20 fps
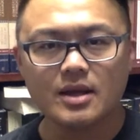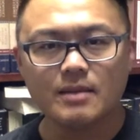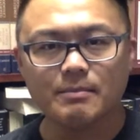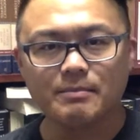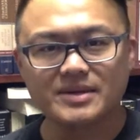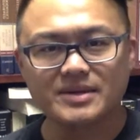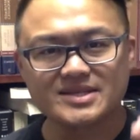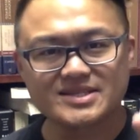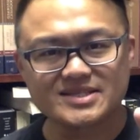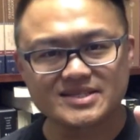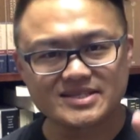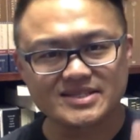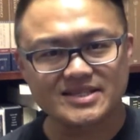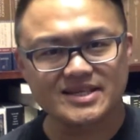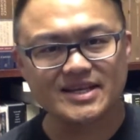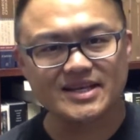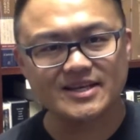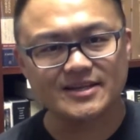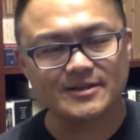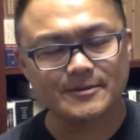but
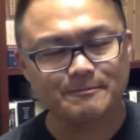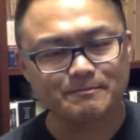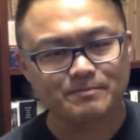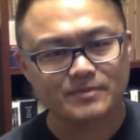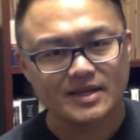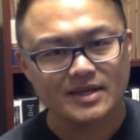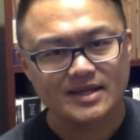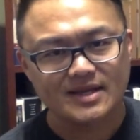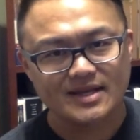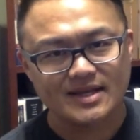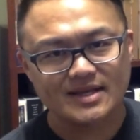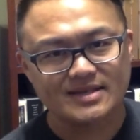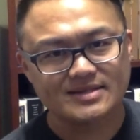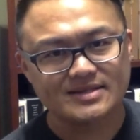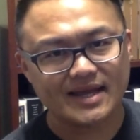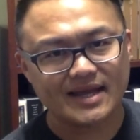sin is